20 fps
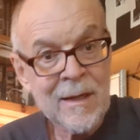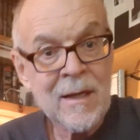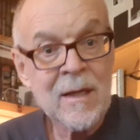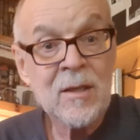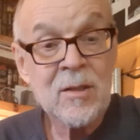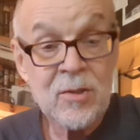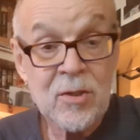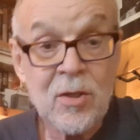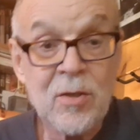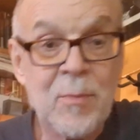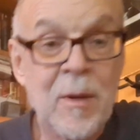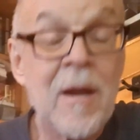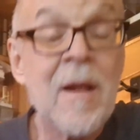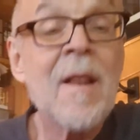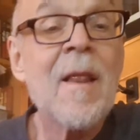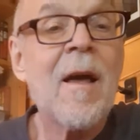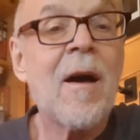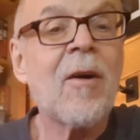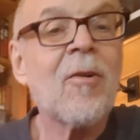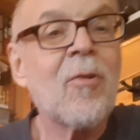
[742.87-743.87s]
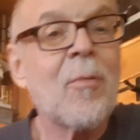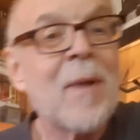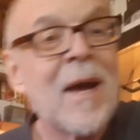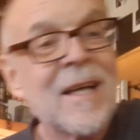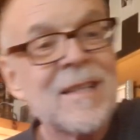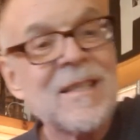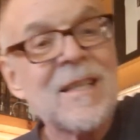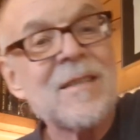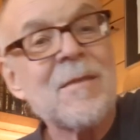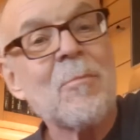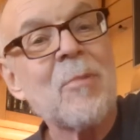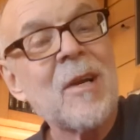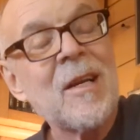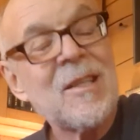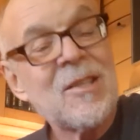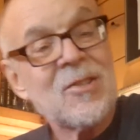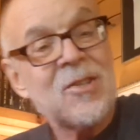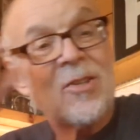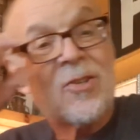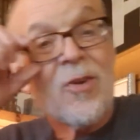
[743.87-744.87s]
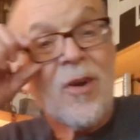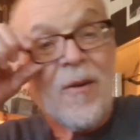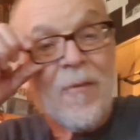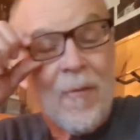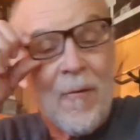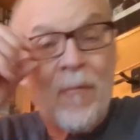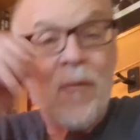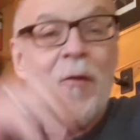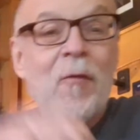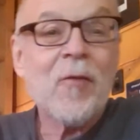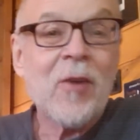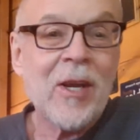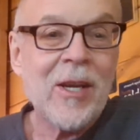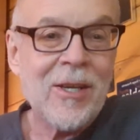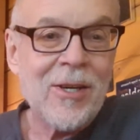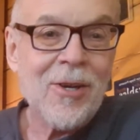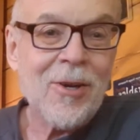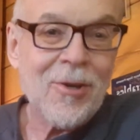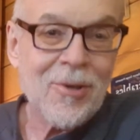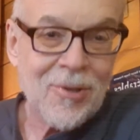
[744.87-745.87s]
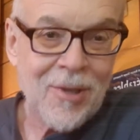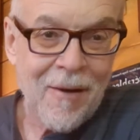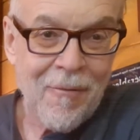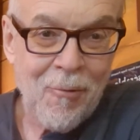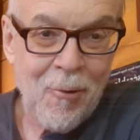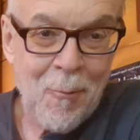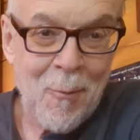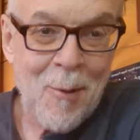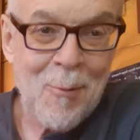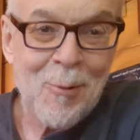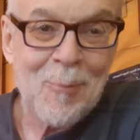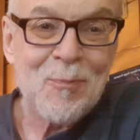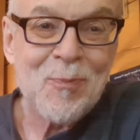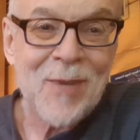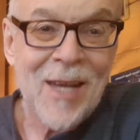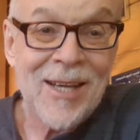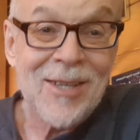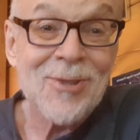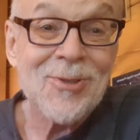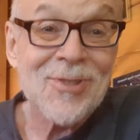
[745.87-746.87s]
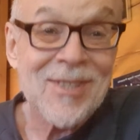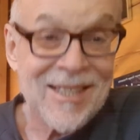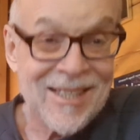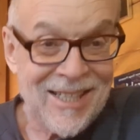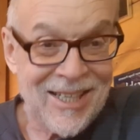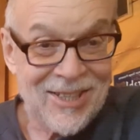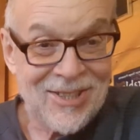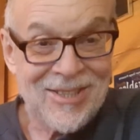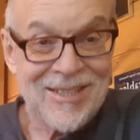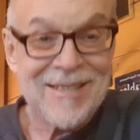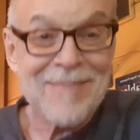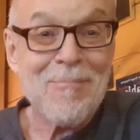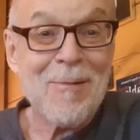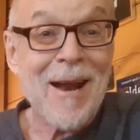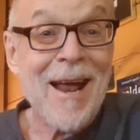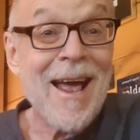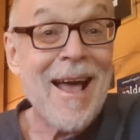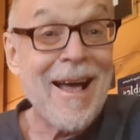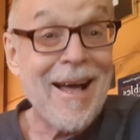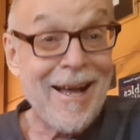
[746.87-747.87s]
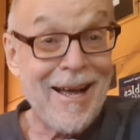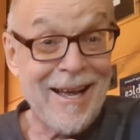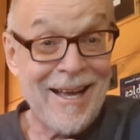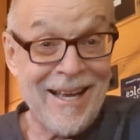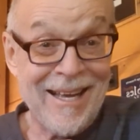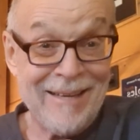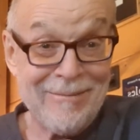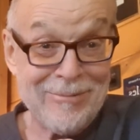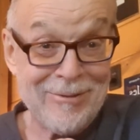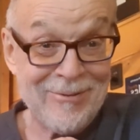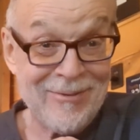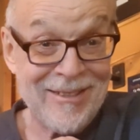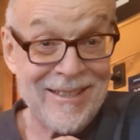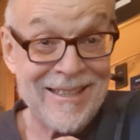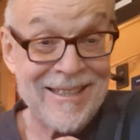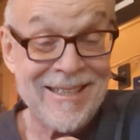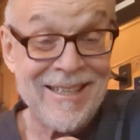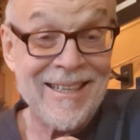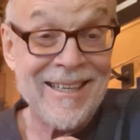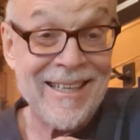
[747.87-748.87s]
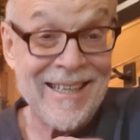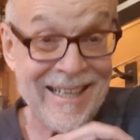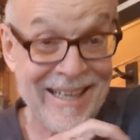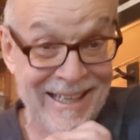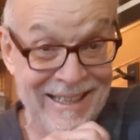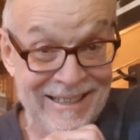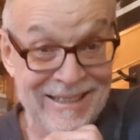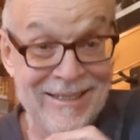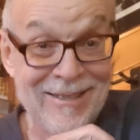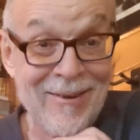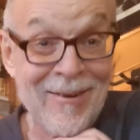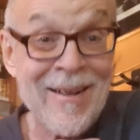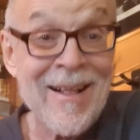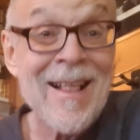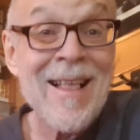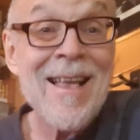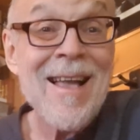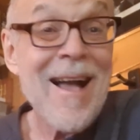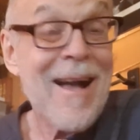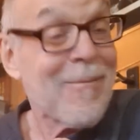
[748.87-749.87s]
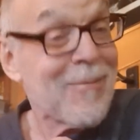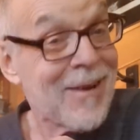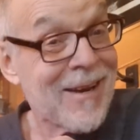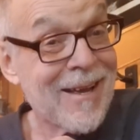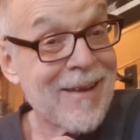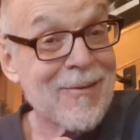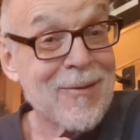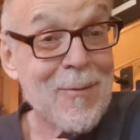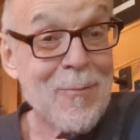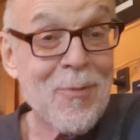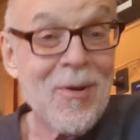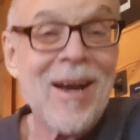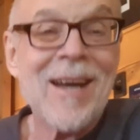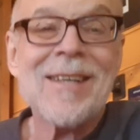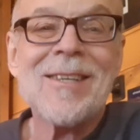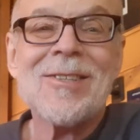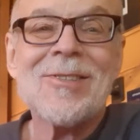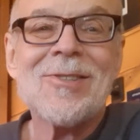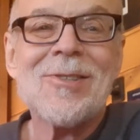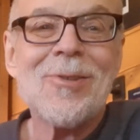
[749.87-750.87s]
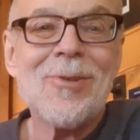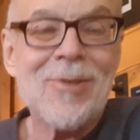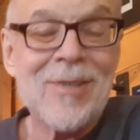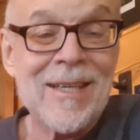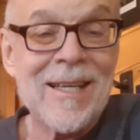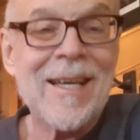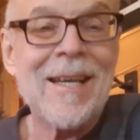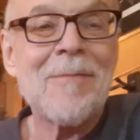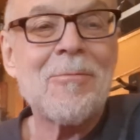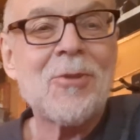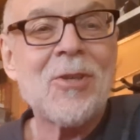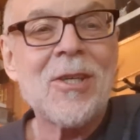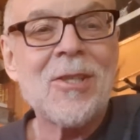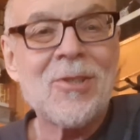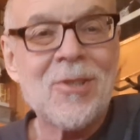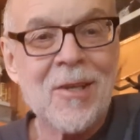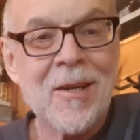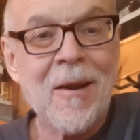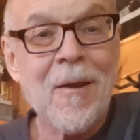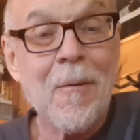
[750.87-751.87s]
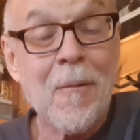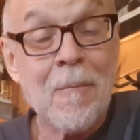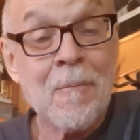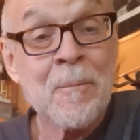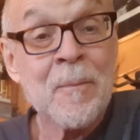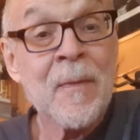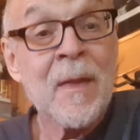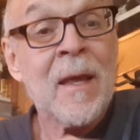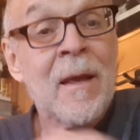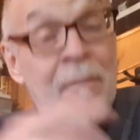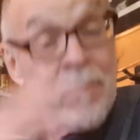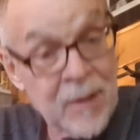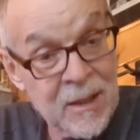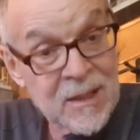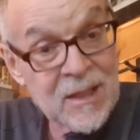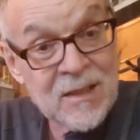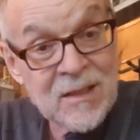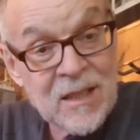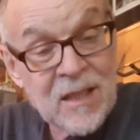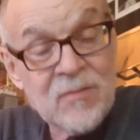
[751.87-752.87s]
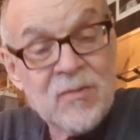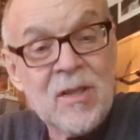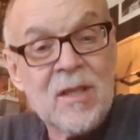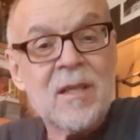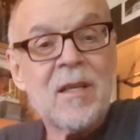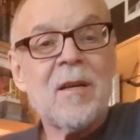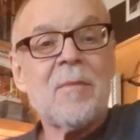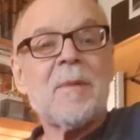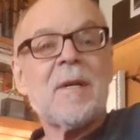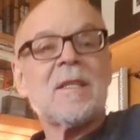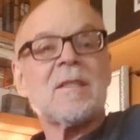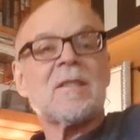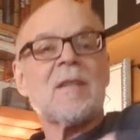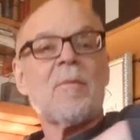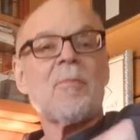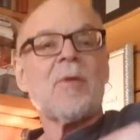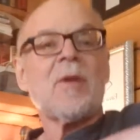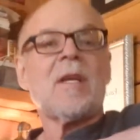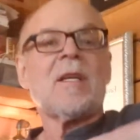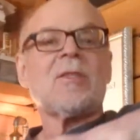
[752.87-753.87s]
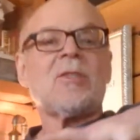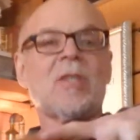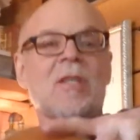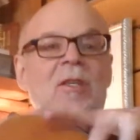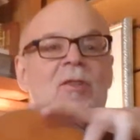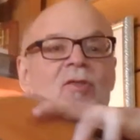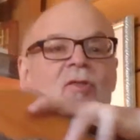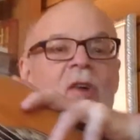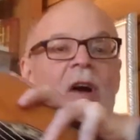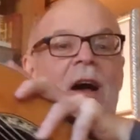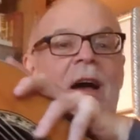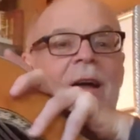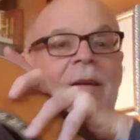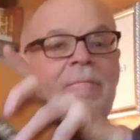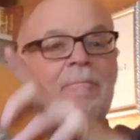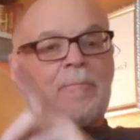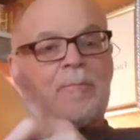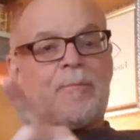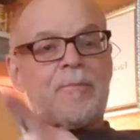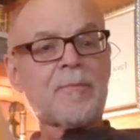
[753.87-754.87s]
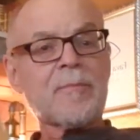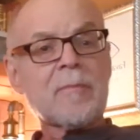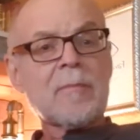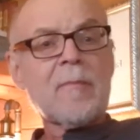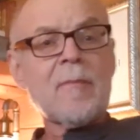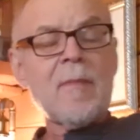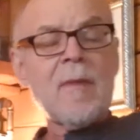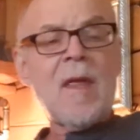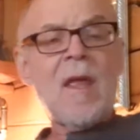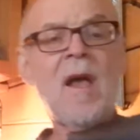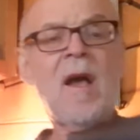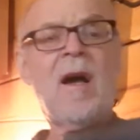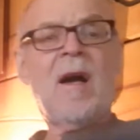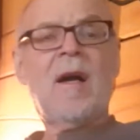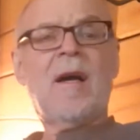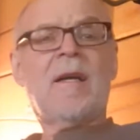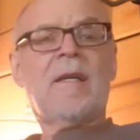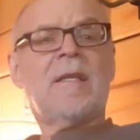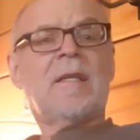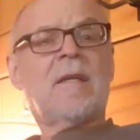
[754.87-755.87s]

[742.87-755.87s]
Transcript: Excuse me, Uncle Max hasn't played his guitar for 15 years. You have to remember, I used to teach this, but I haven't really done it lately. So I'm going to have to practice too to keep teaching you. But this gives you a little bit of something that you can try. You